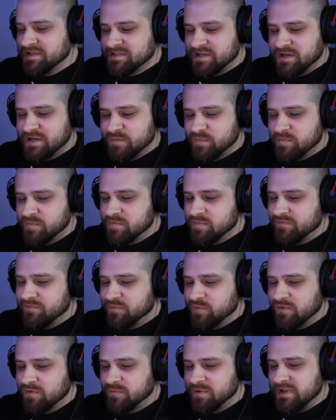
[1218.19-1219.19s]
I remember
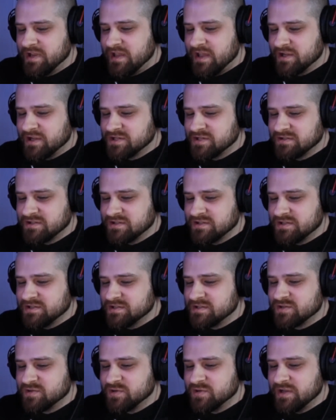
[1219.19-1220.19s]
before we actually just
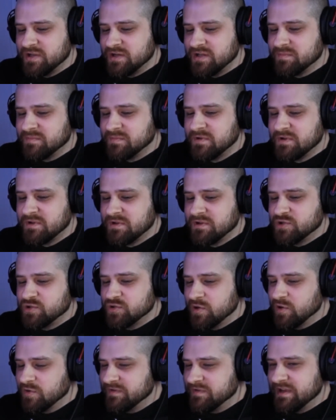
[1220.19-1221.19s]
straight up
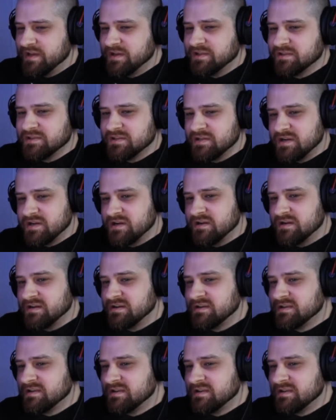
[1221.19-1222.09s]
drove down there.